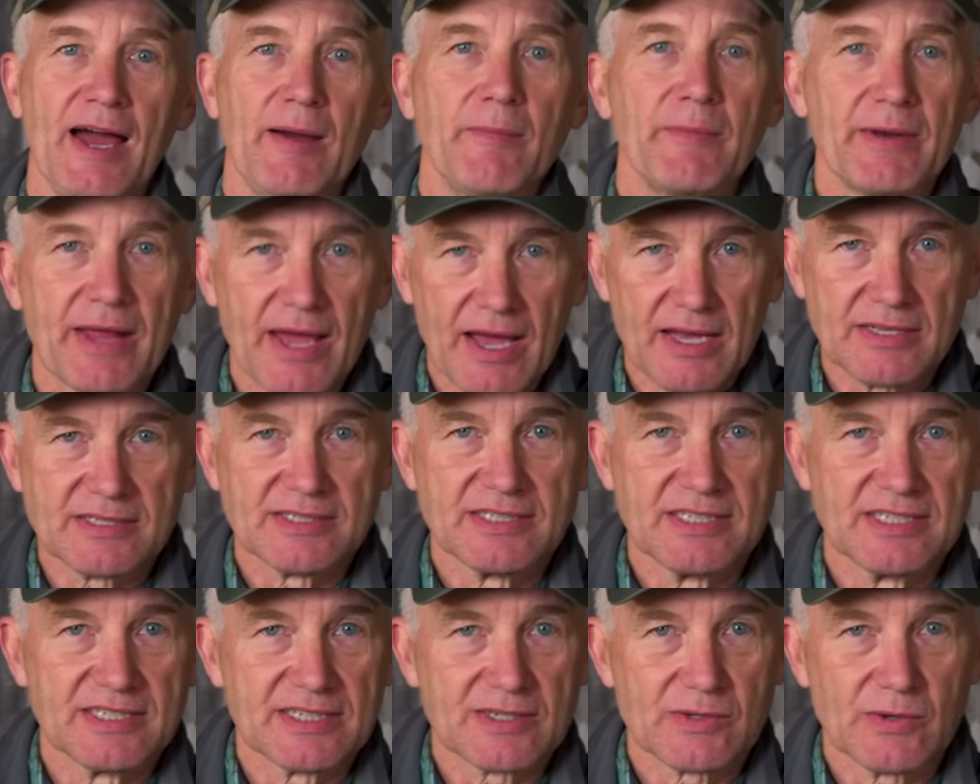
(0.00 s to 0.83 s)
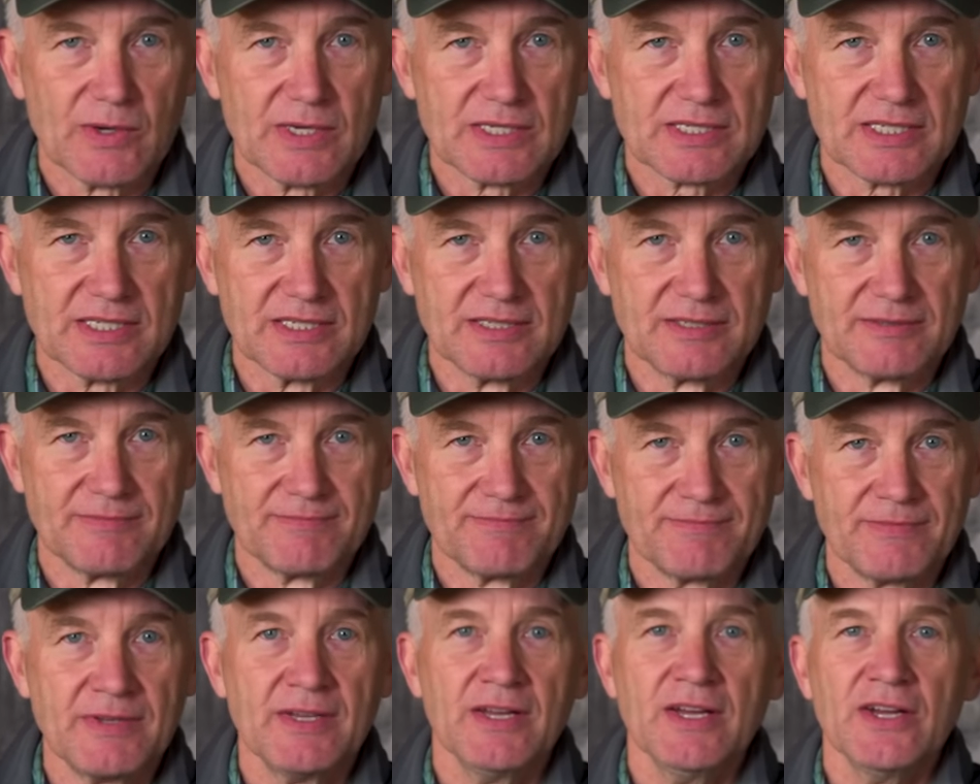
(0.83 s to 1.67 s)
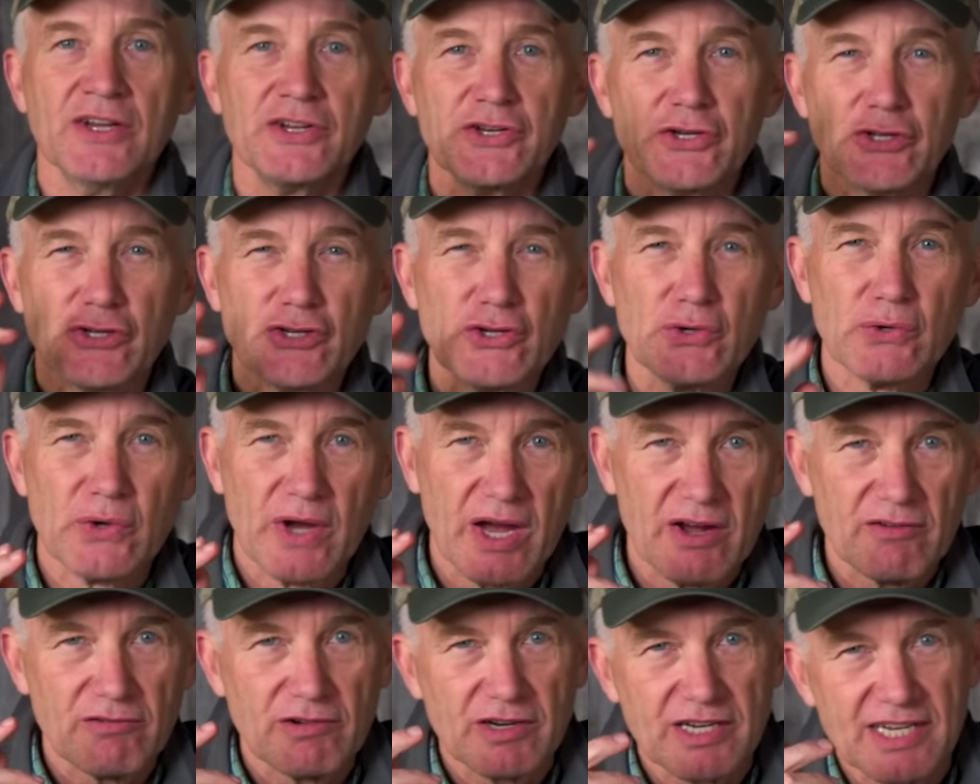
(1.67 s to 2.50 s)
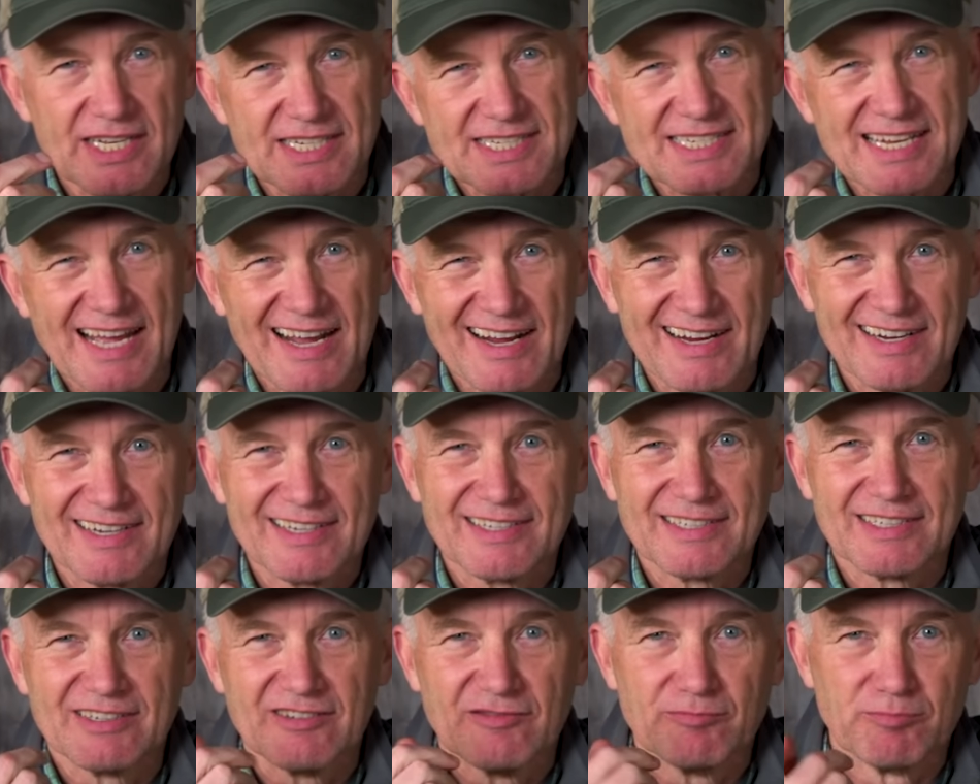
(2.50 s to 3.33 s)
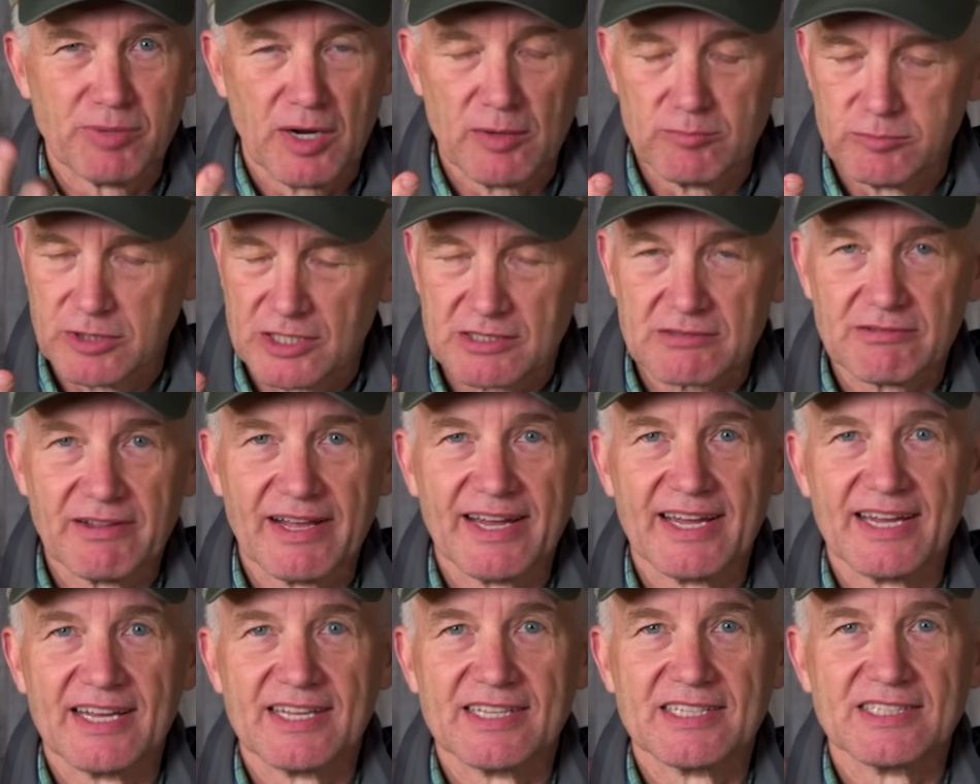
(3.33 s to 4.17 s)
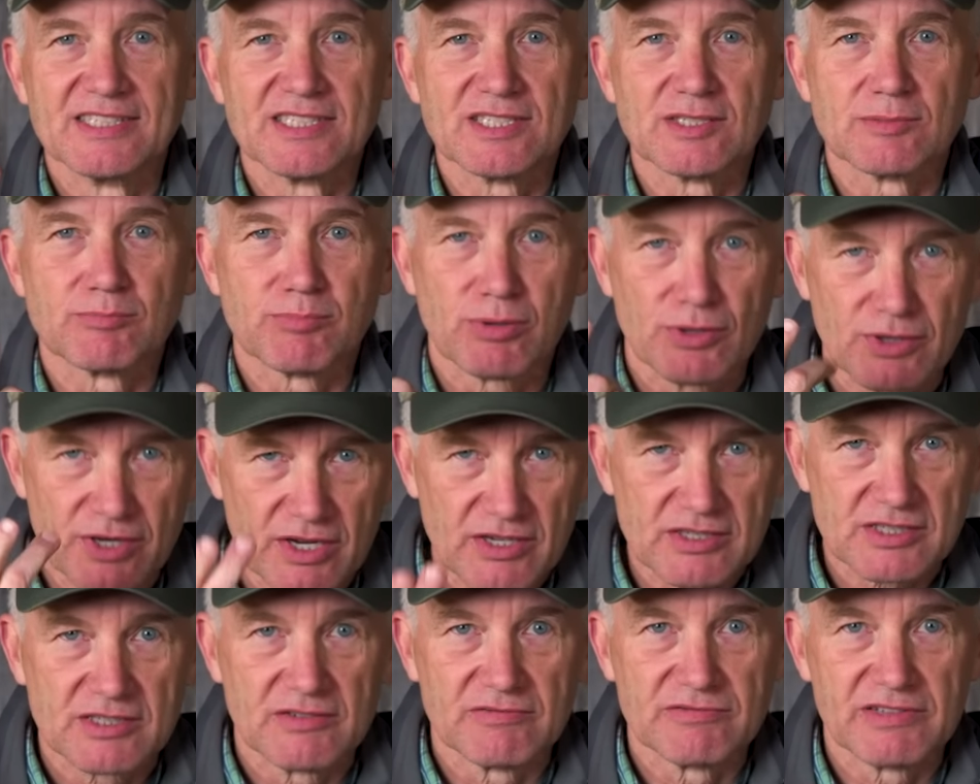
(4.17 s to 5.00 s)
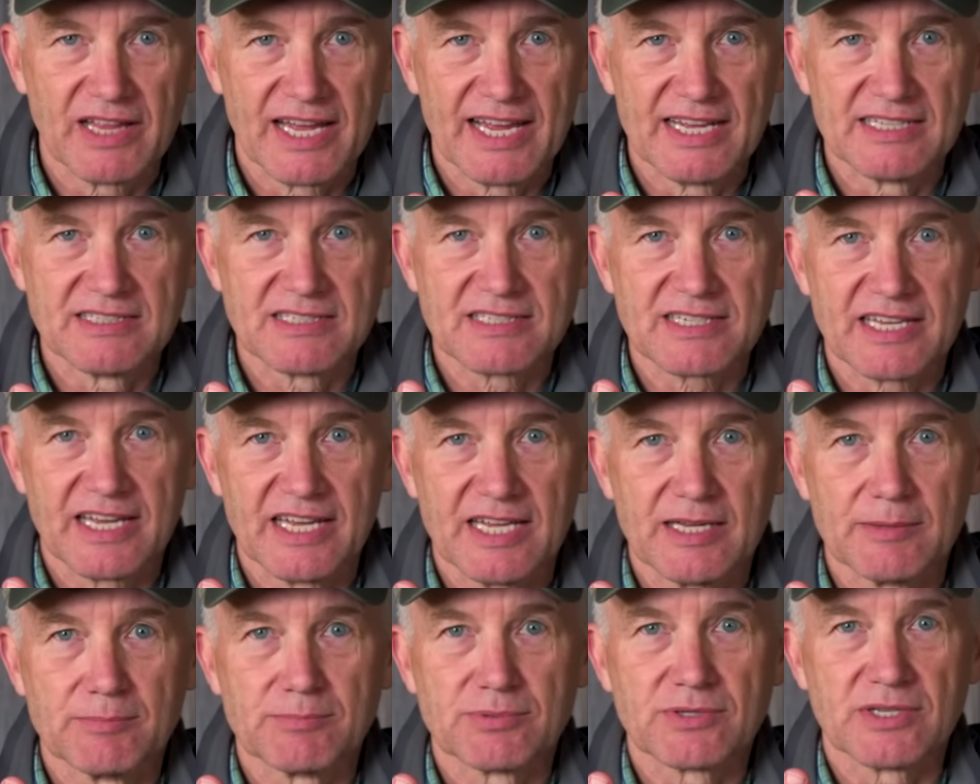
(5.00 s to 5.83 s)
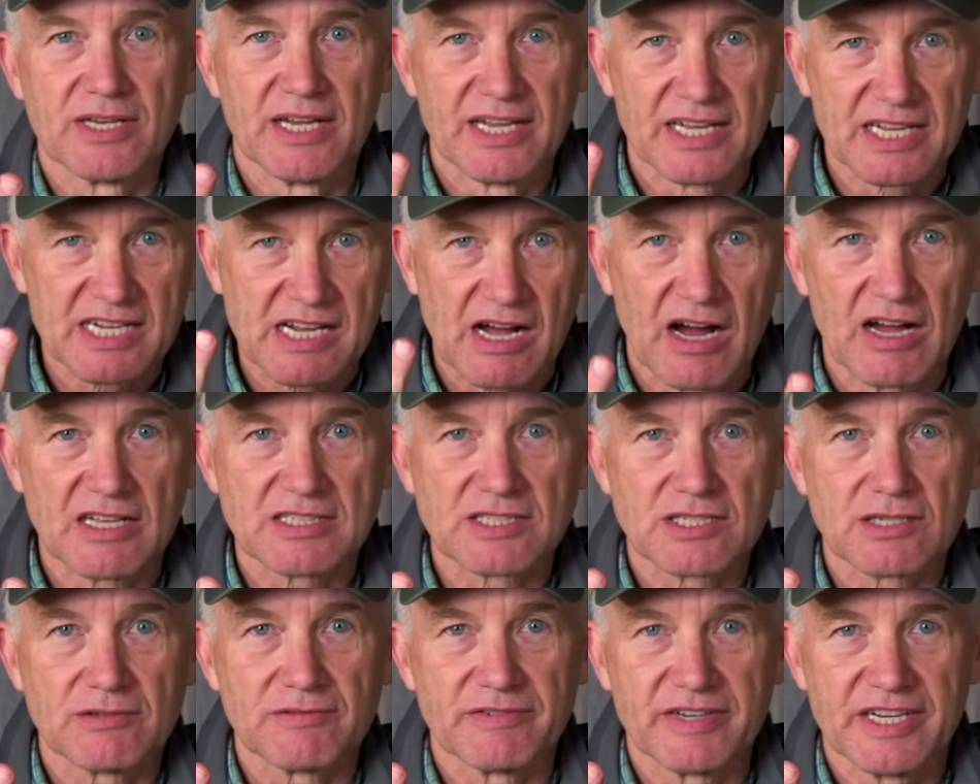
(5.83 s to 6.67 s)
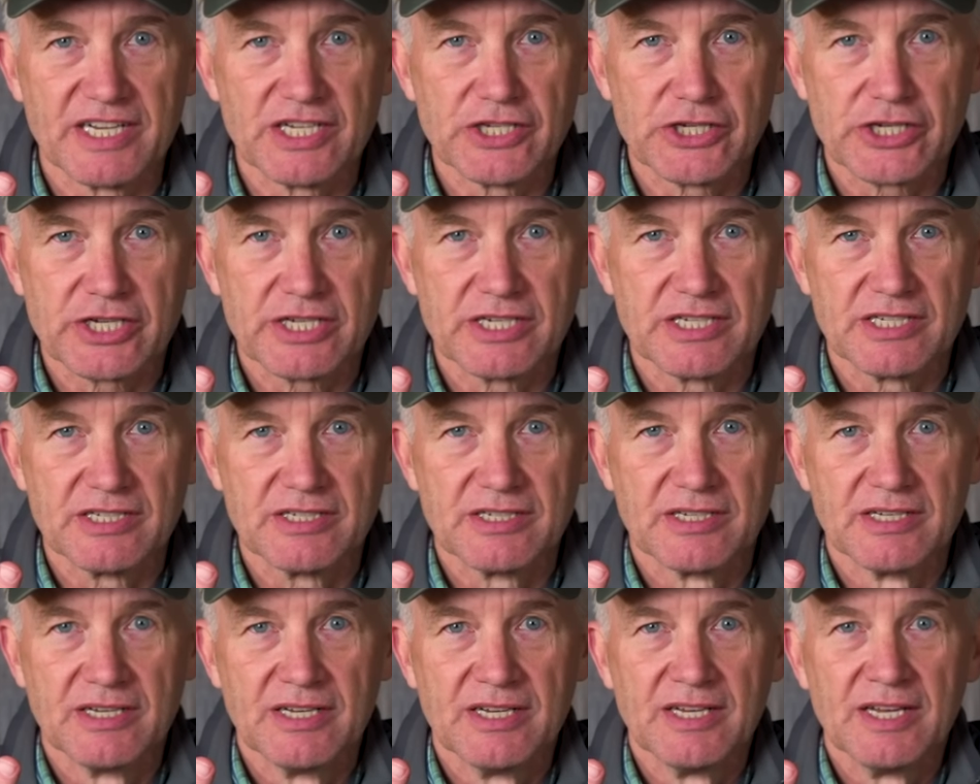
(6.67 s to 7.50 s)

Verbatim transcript: I'm going to ask you a question. Do you ever get tired of public lands, productive landscapes, and conservation